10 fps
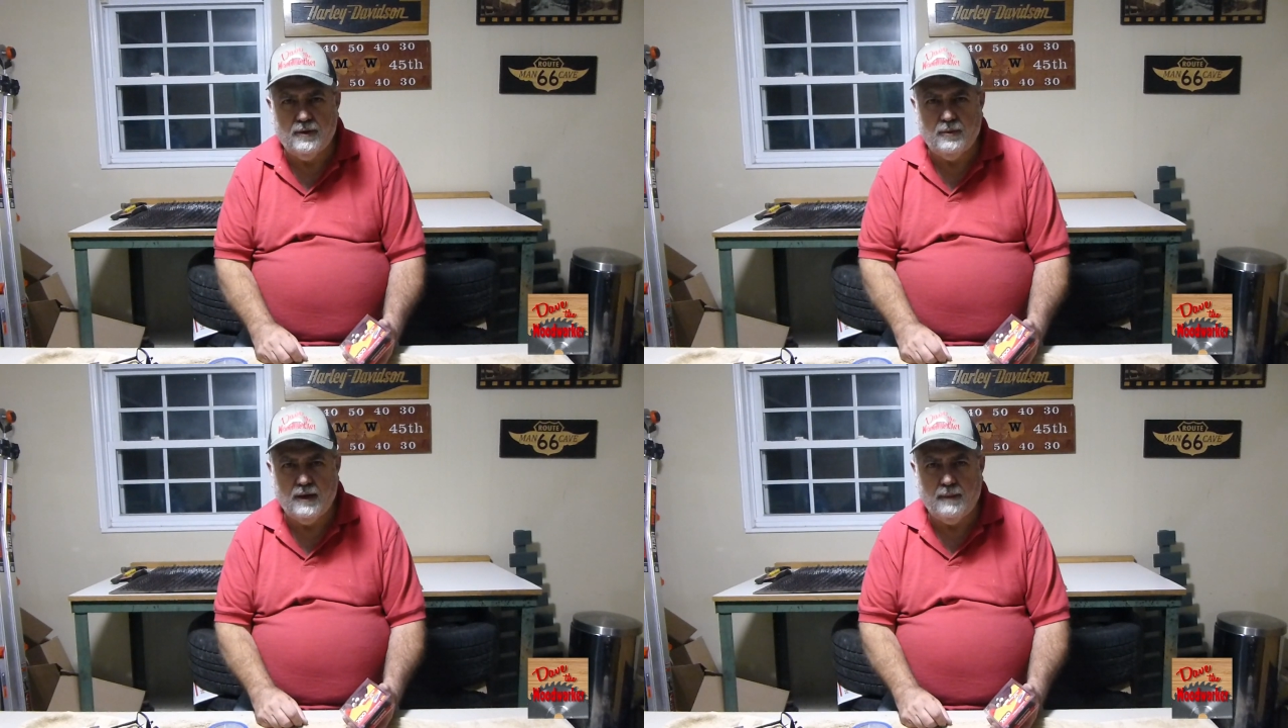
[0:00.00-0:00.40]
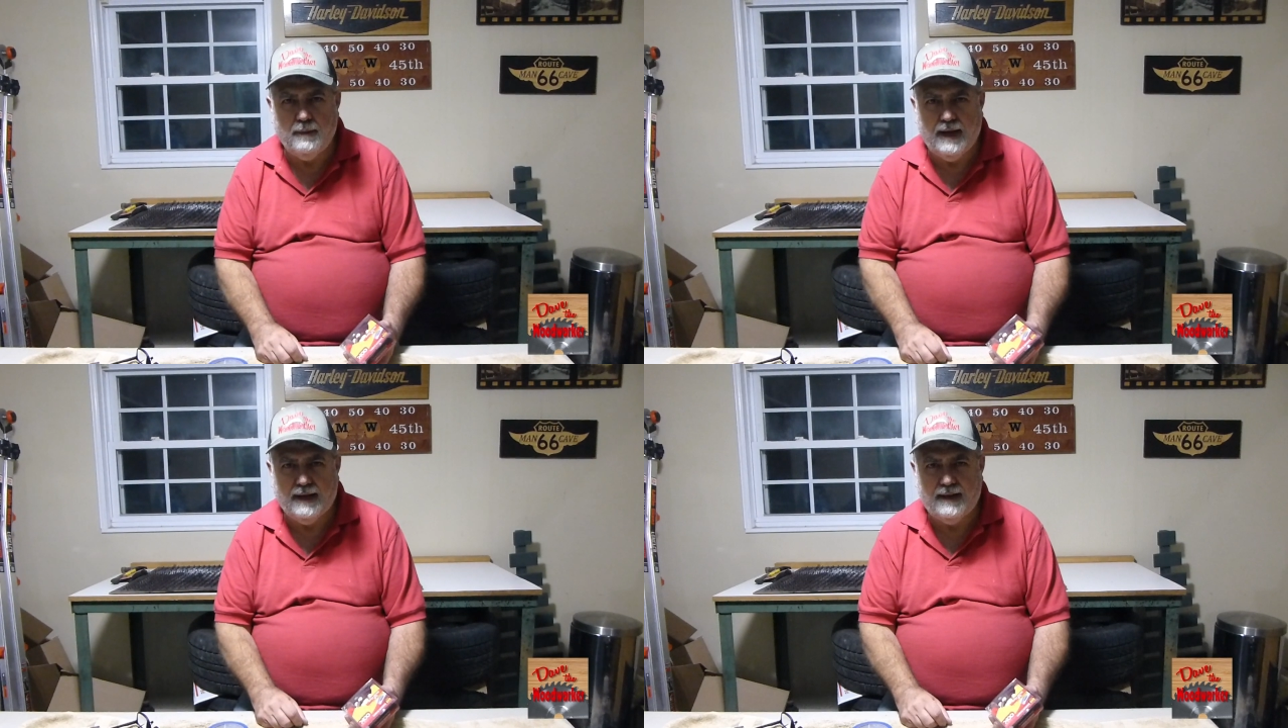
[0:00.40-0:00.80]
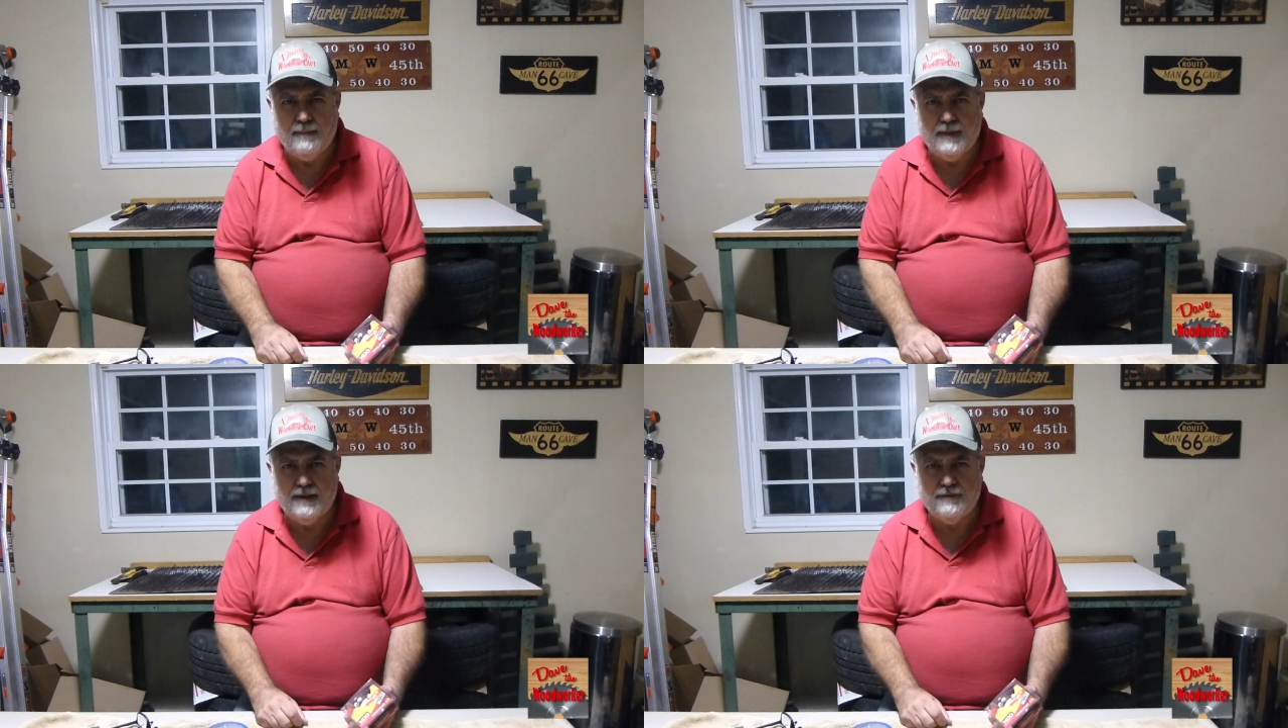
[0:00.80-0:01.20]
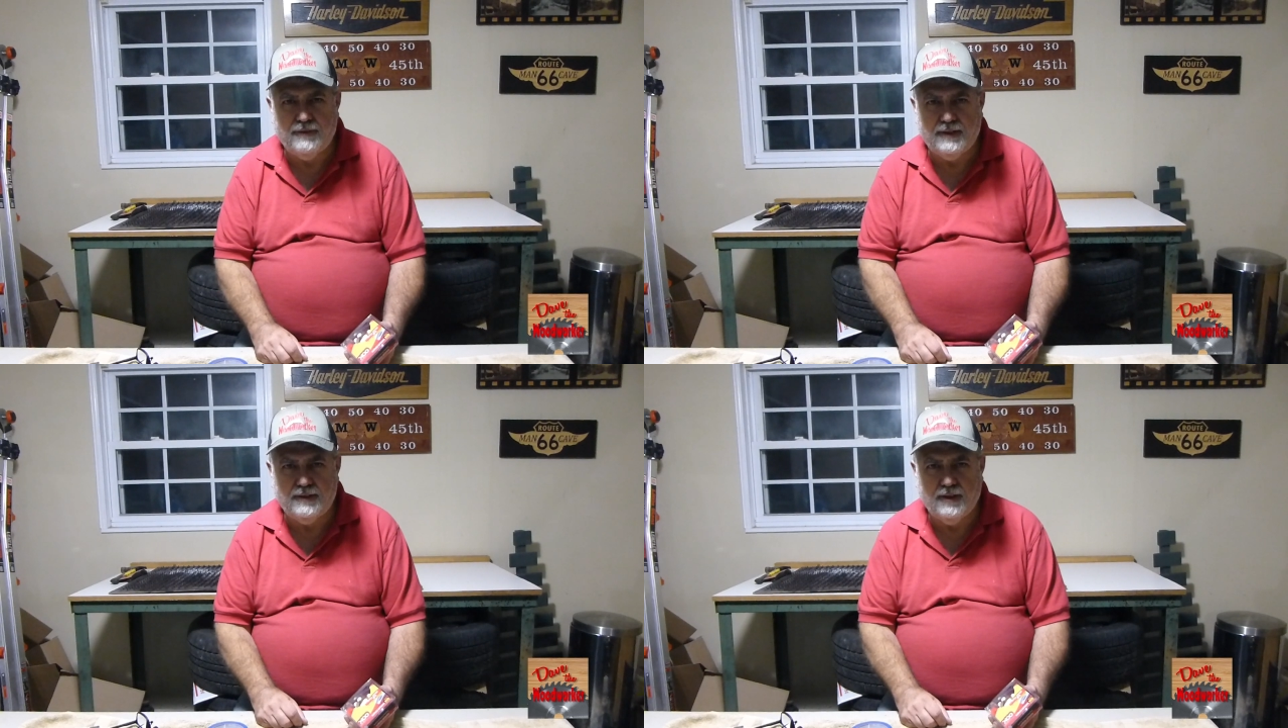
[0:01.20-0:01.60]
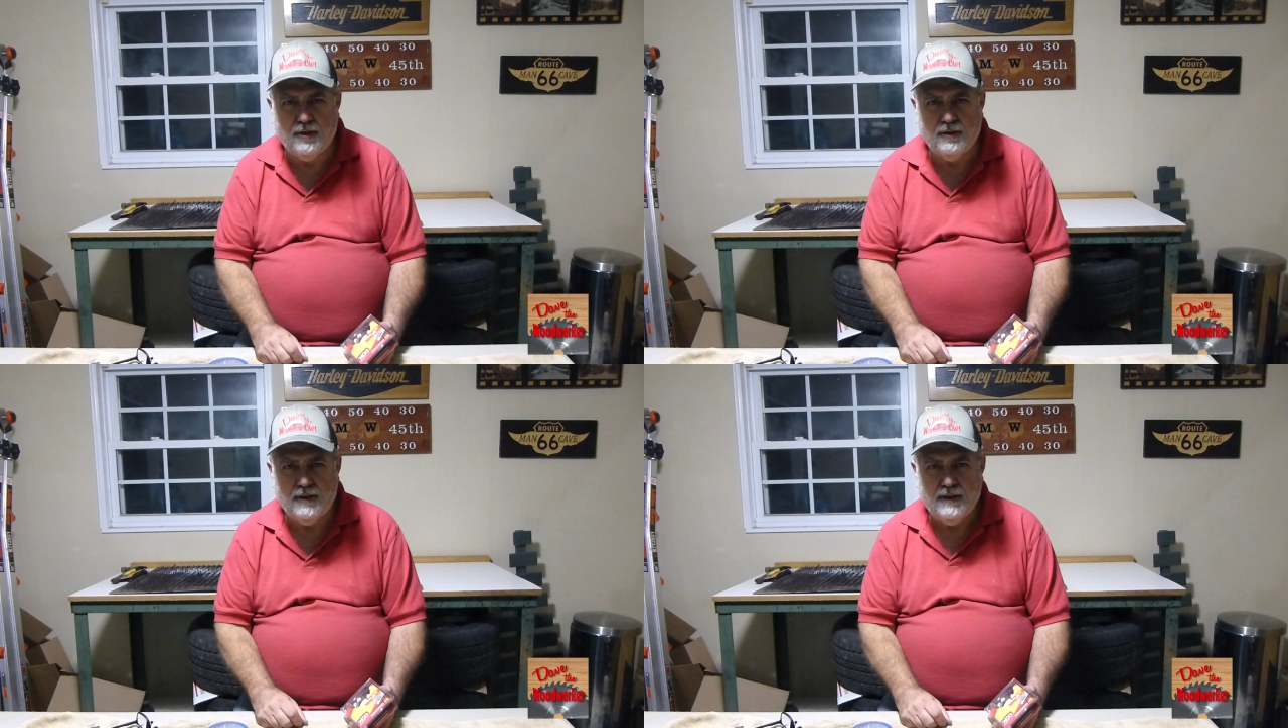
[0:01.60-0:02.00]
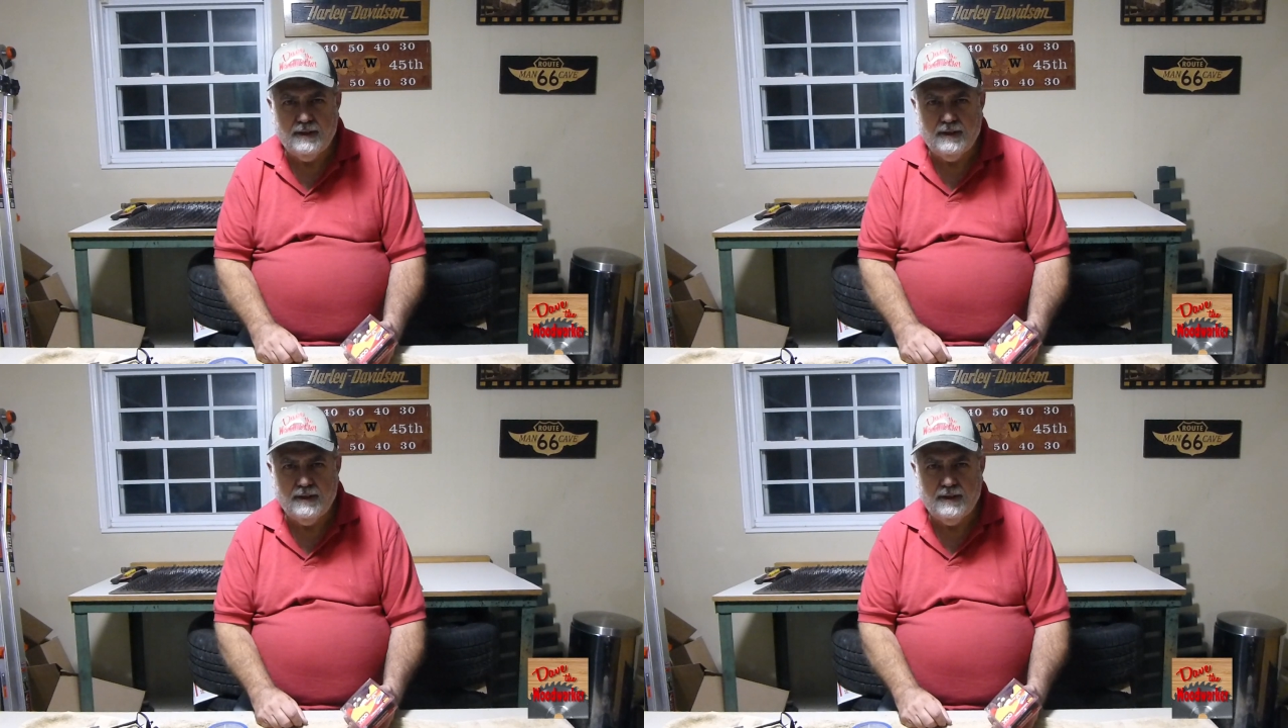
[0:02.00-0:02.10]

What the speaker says: while back I made a video,